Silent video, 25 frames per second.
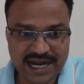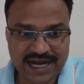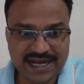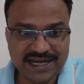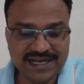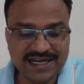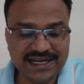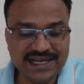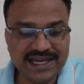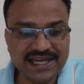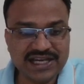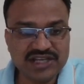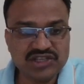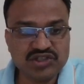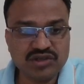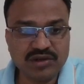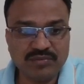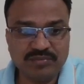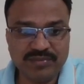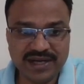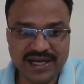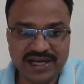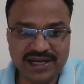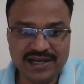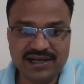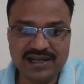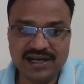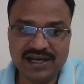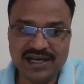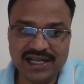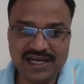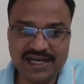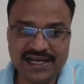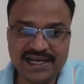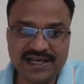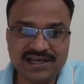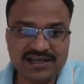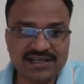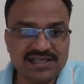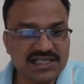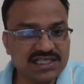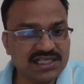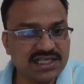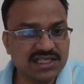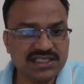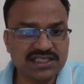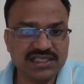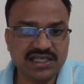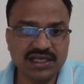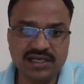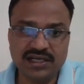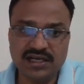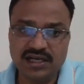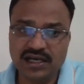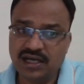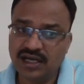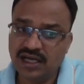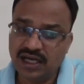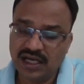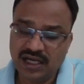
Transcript: And in case of internal reconstruction,